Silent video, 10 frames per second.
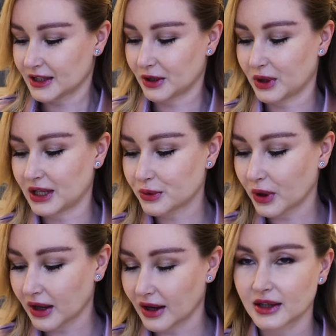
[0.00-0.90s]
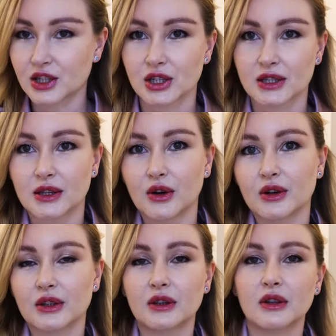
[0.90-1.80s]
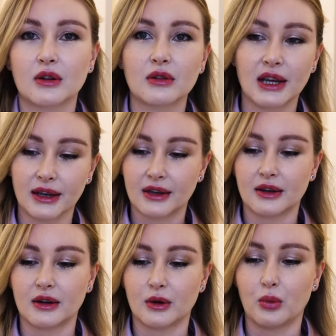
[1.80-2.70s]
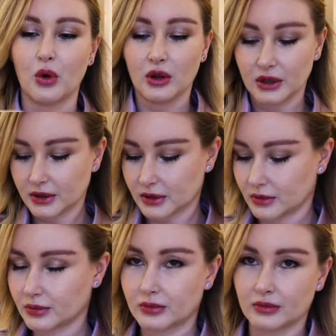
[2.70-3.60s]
So that's why I just got, you know, like a wallet.